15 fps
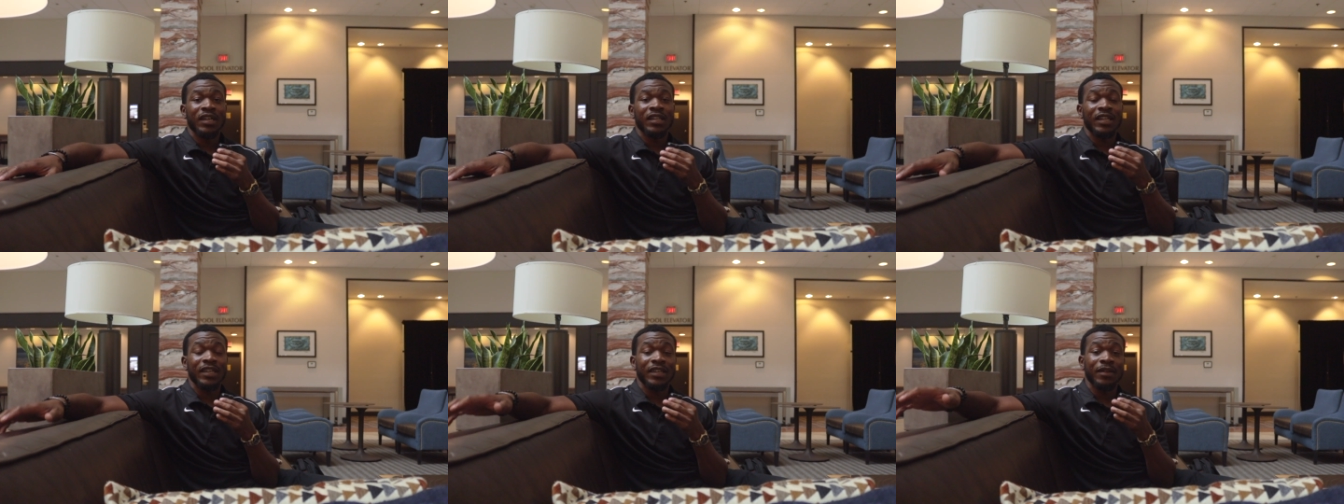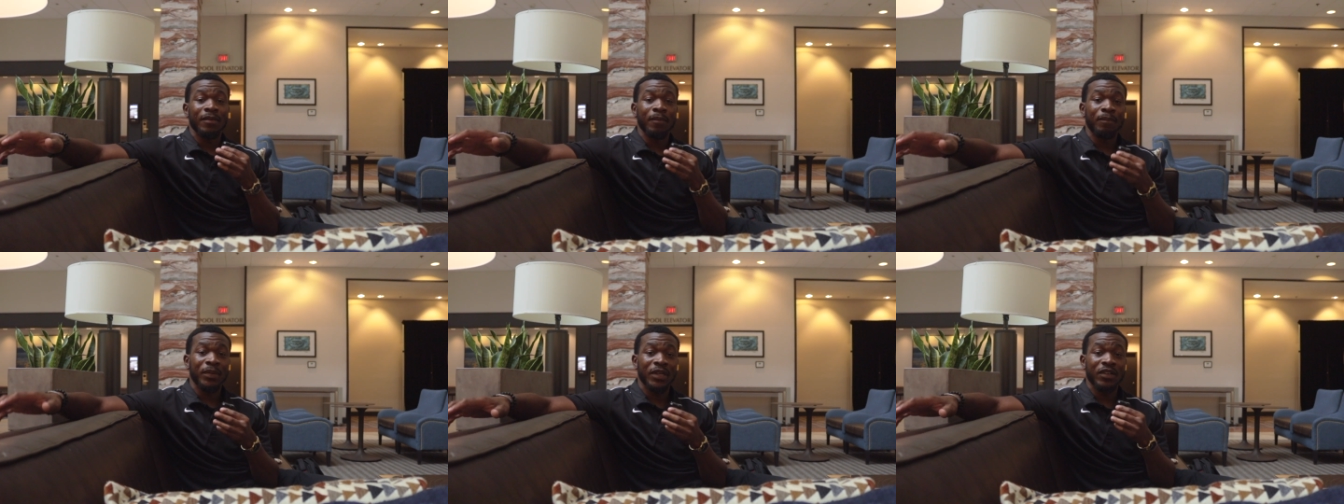
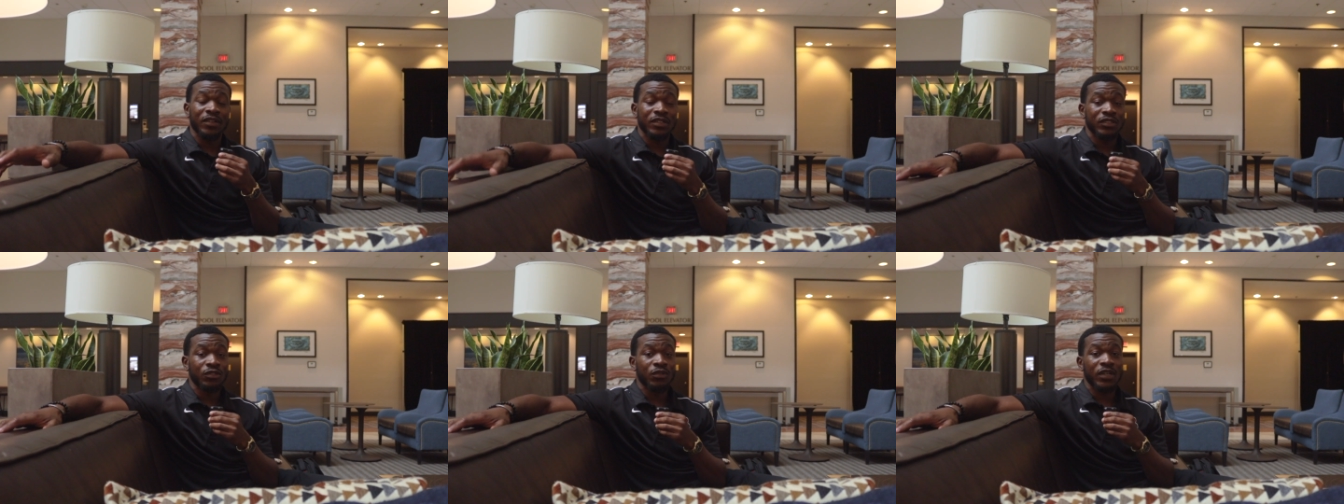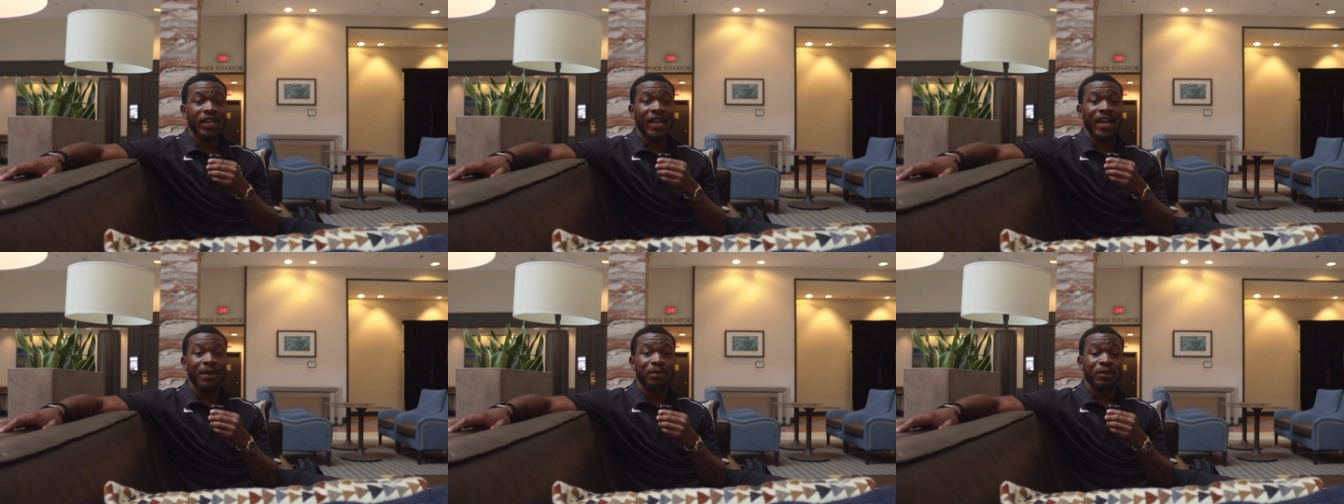like bigger is going to
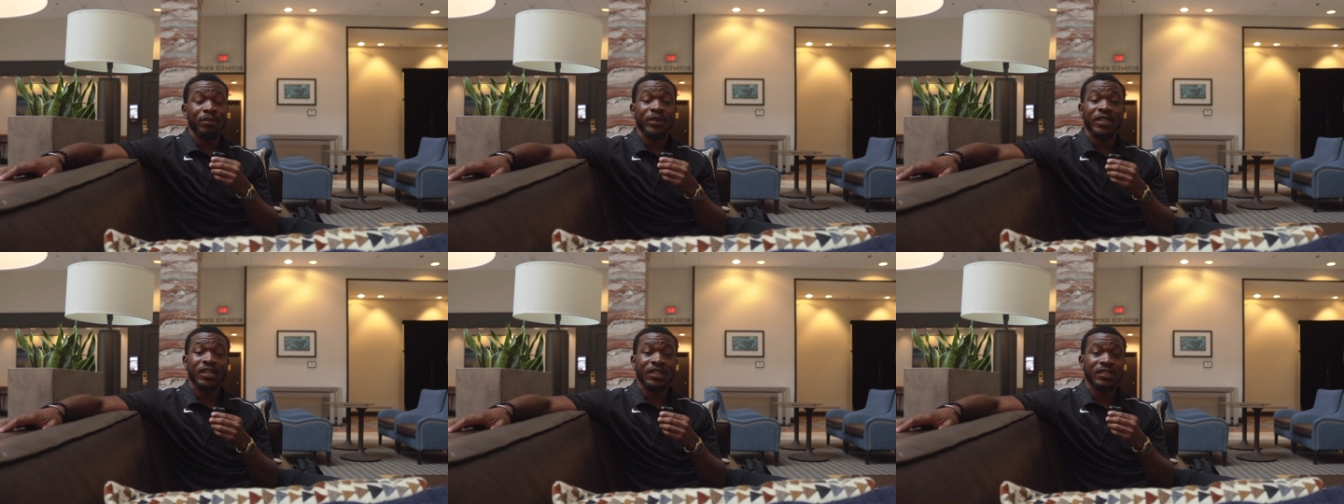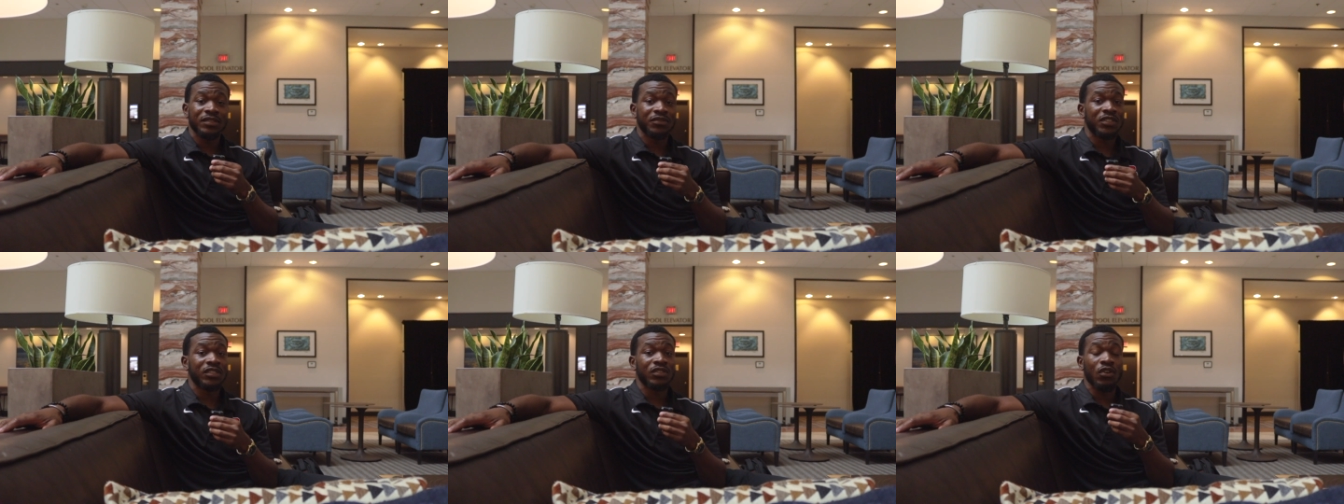happen because
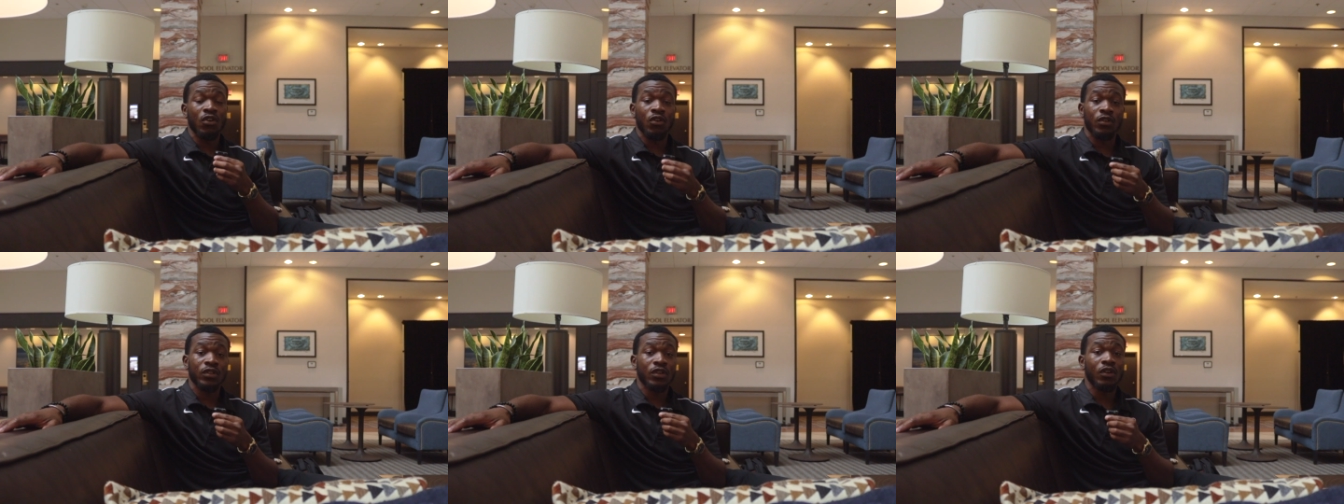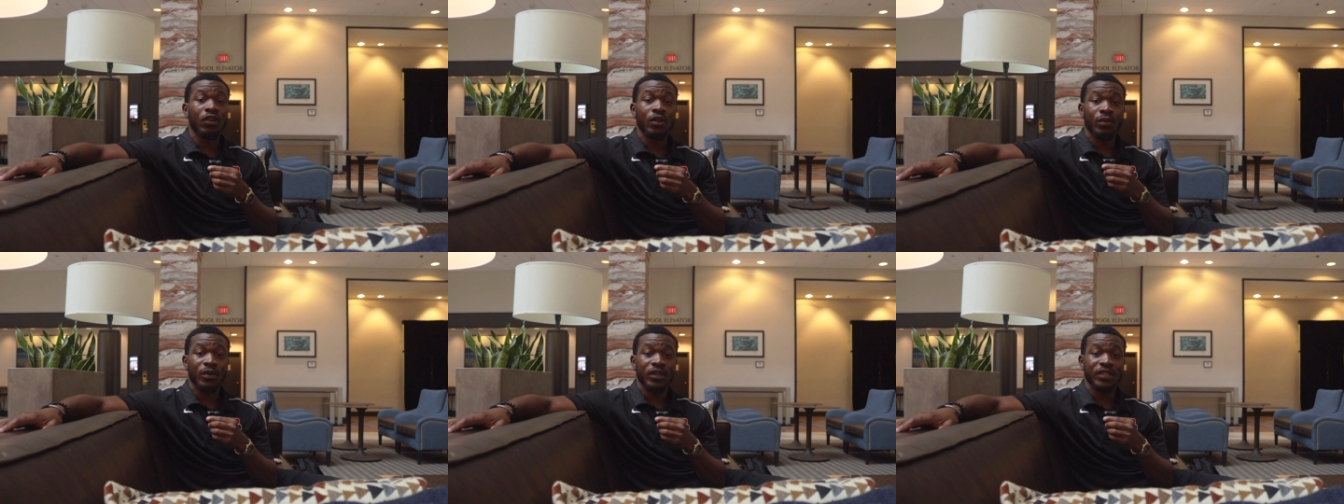of just all the
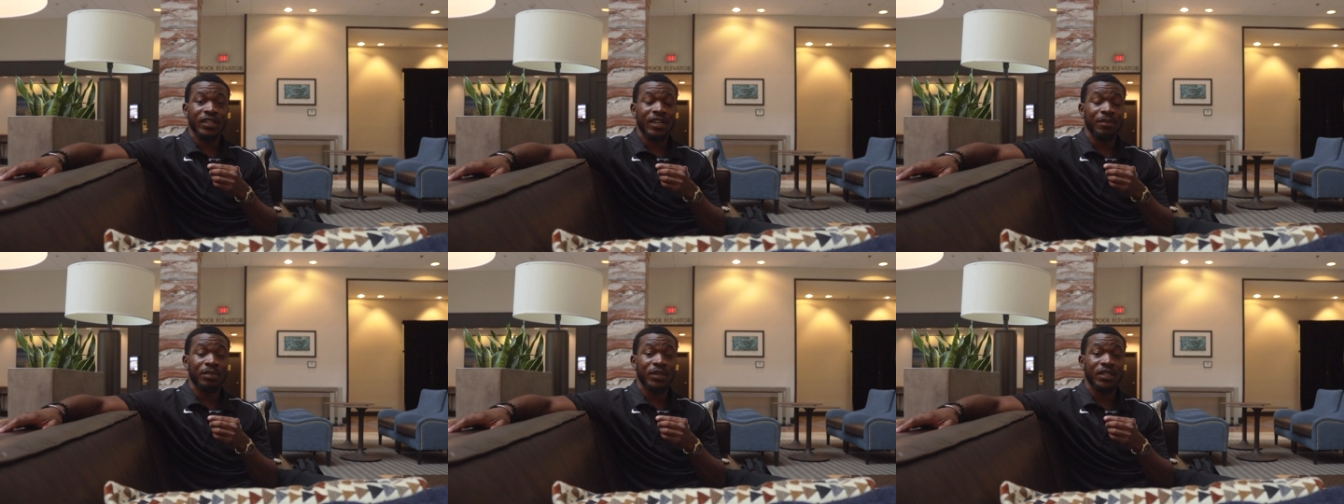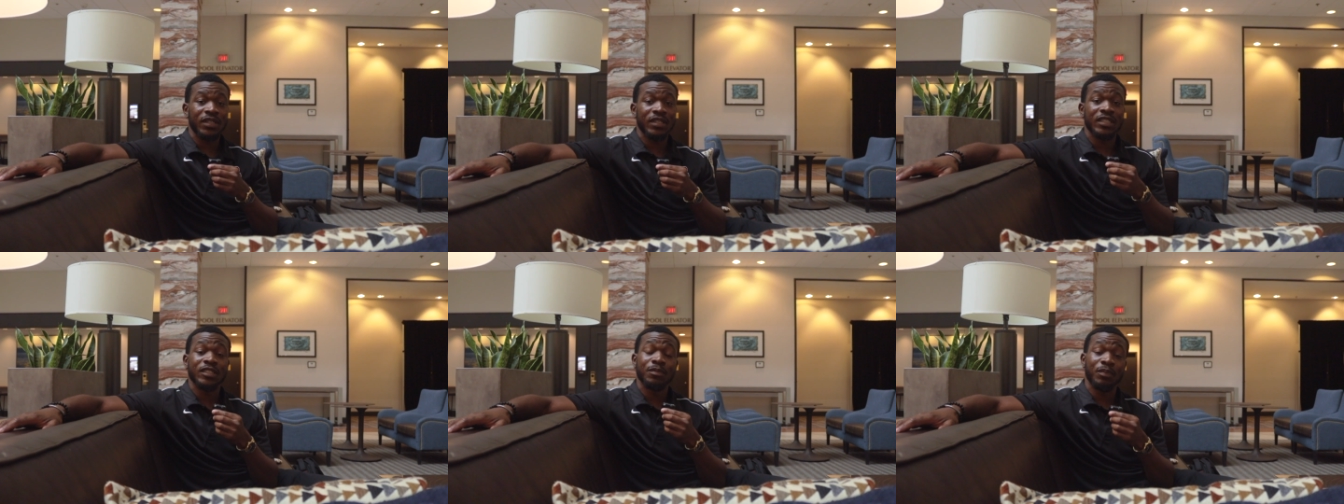hard work that I put
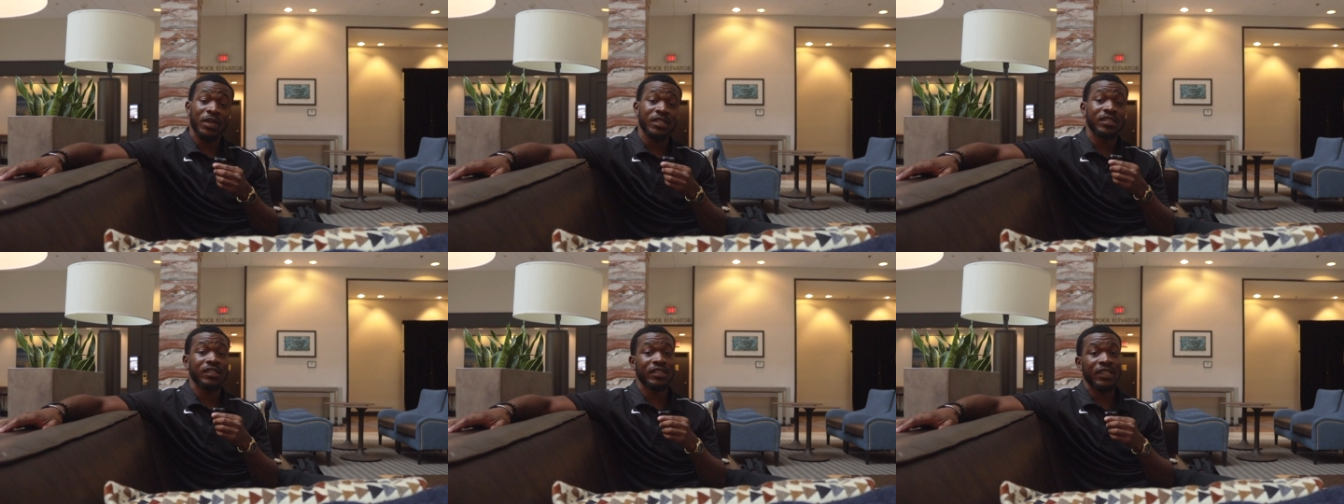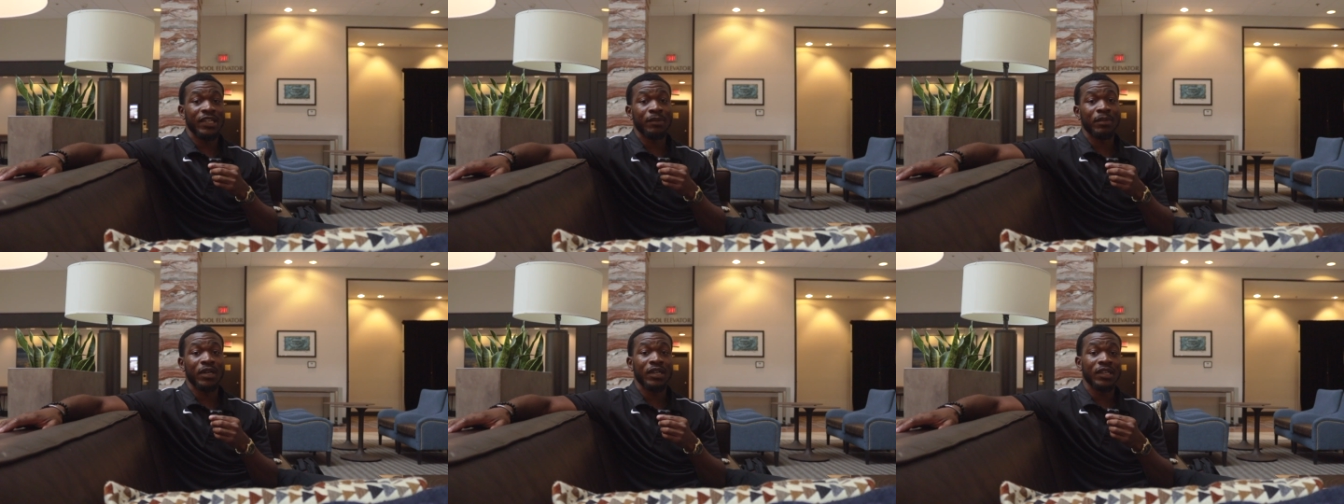in, especially
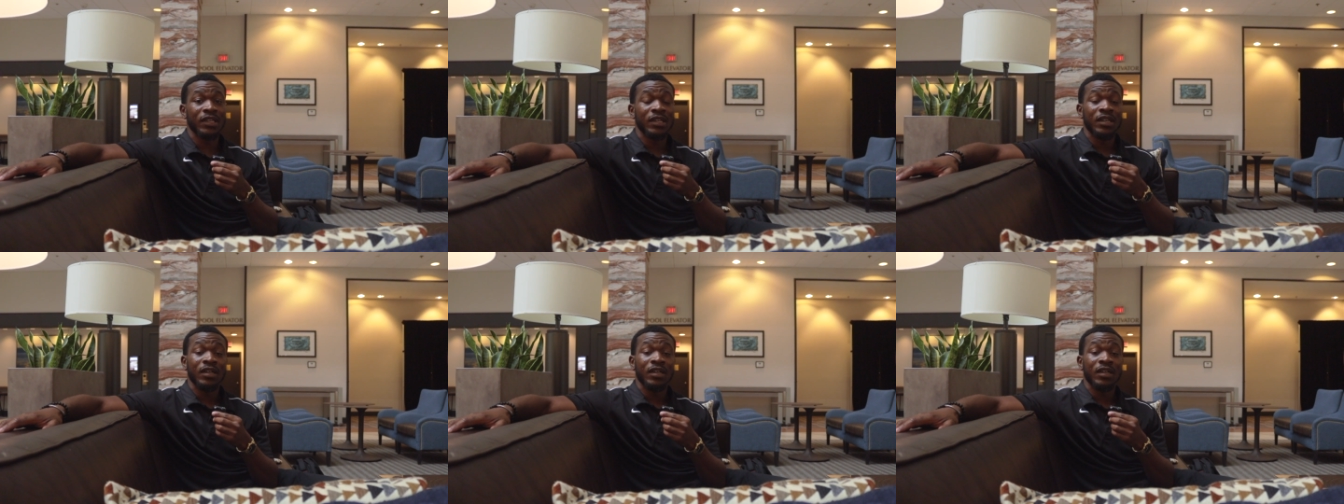in my